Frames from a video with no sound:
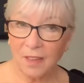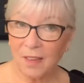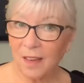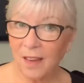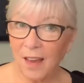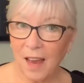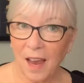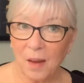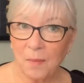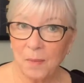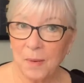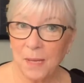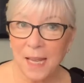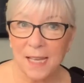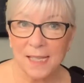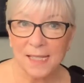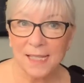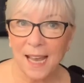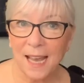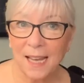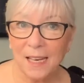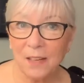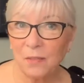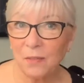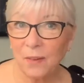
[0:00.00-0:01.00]
I mean, that's
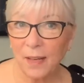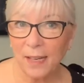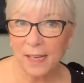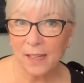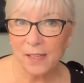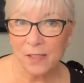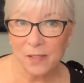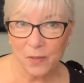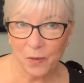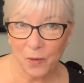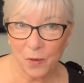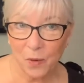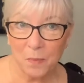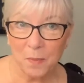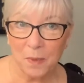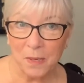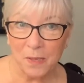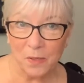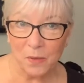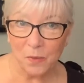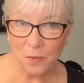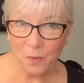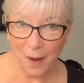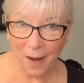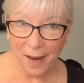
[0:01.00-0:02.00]
kind of like us
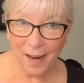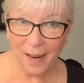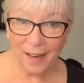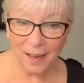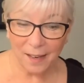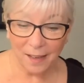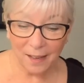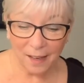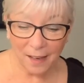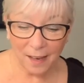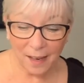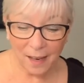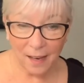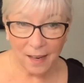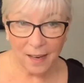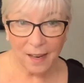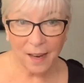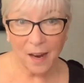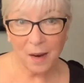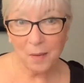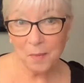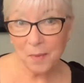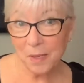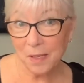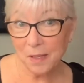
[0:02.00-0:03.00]
humans, right?
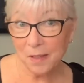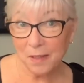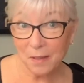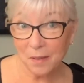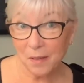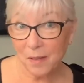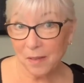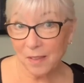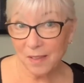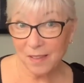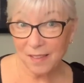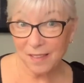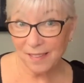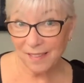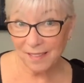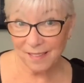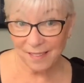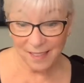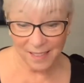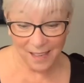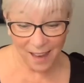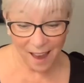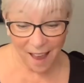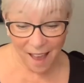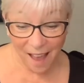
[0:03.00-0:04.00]
I mean,
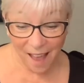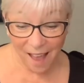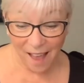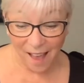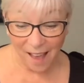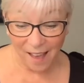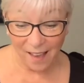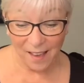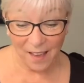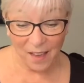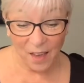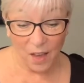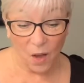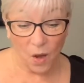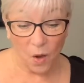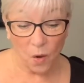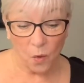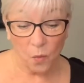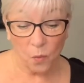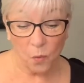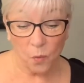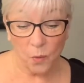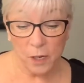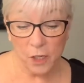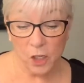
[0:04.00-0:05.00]
yeah,
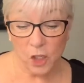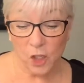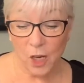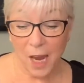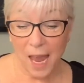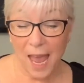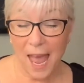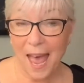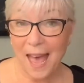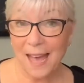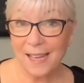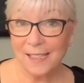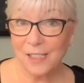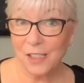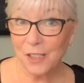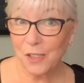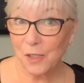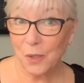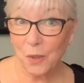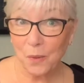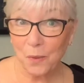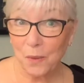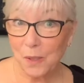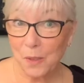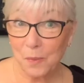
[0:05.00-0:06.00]
which adds
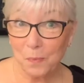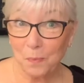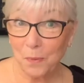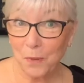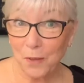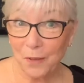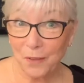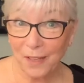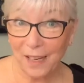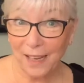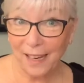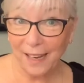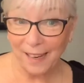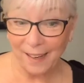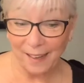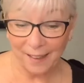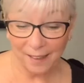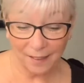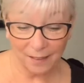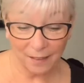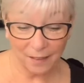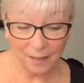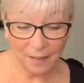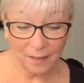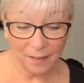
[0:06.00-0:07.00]
to its beauty.
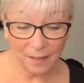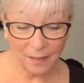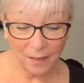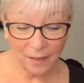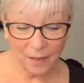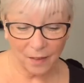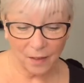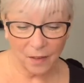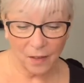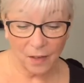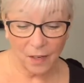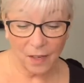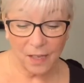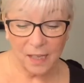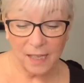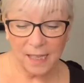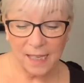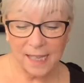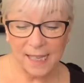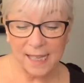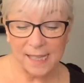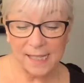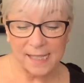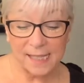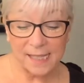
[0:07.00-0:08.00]

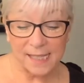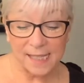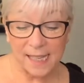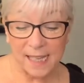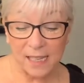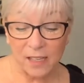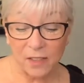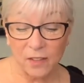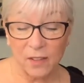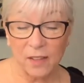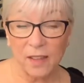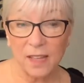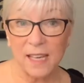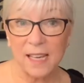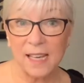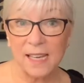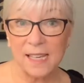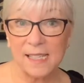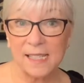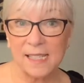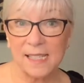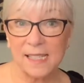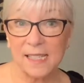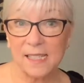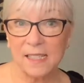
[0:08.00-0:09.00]
Consider
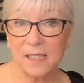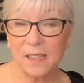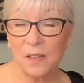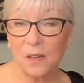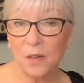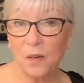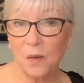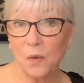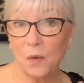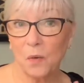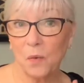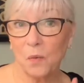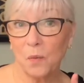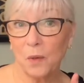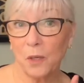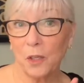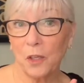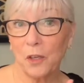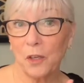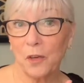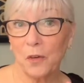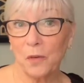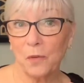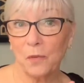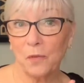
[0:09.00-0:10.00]
this when
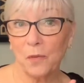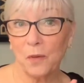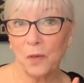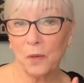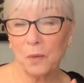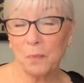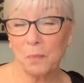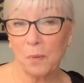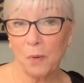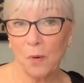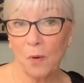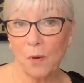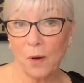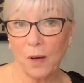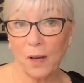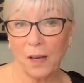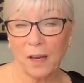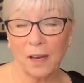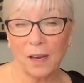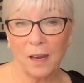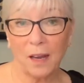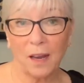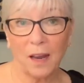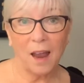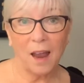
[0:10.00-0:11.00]
you feel
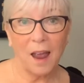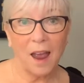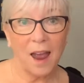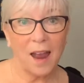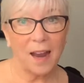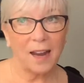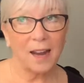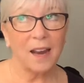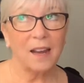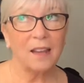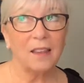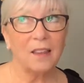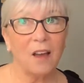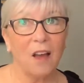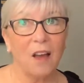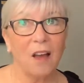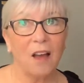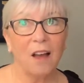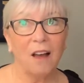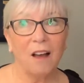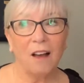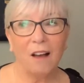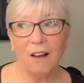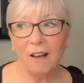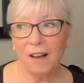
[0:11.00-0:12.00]
broken. I thought,
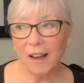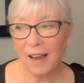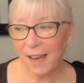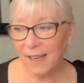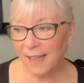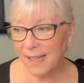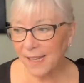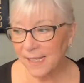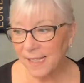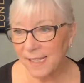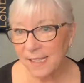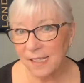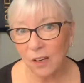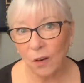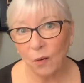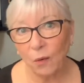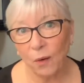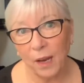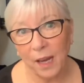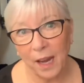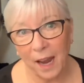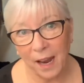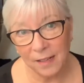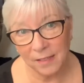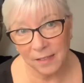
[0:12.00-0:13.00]
okay, this is a
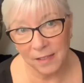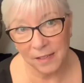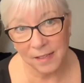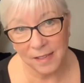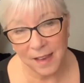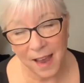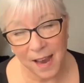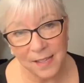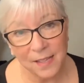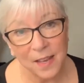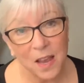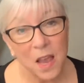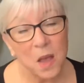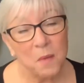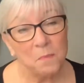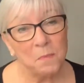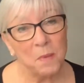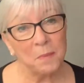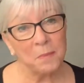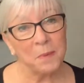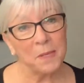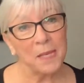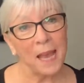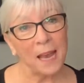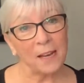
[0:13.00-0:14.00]
great exercise.
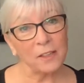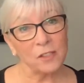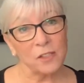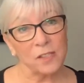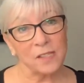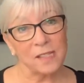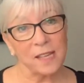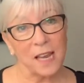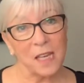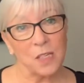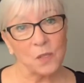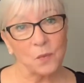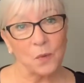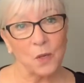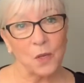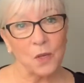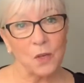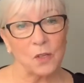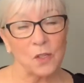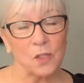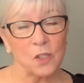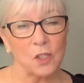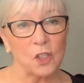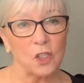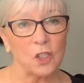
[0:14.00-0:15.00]
Remember the exercise we
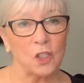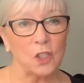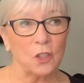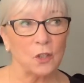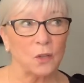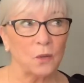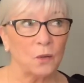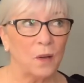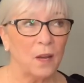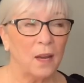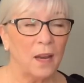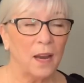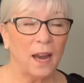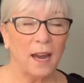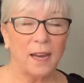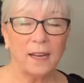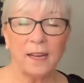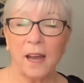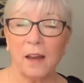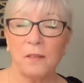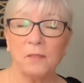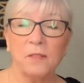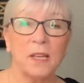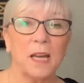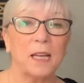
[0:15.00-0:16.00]
used to do? And
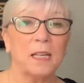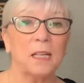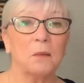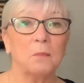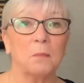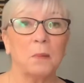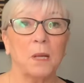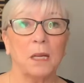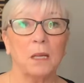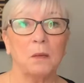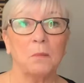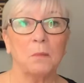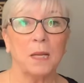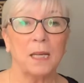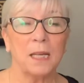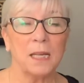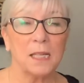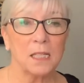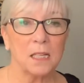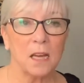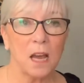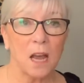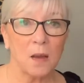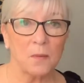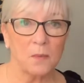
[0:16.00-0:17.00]
I've done it many, many
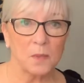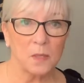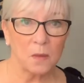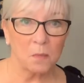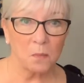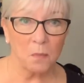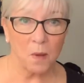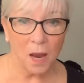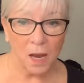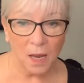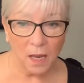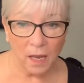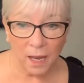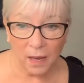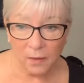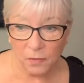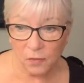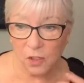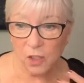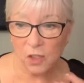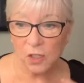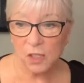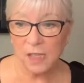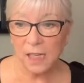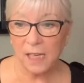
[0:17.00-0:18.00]
times in my life
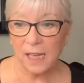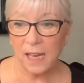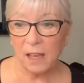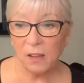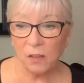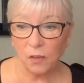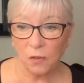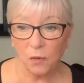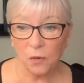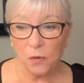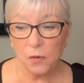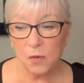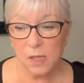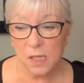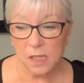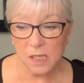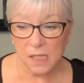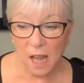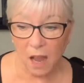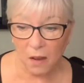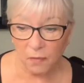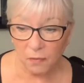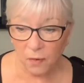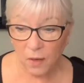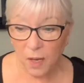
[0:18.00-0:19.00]
just to get through
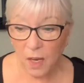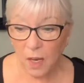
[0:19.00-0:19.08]
stuff.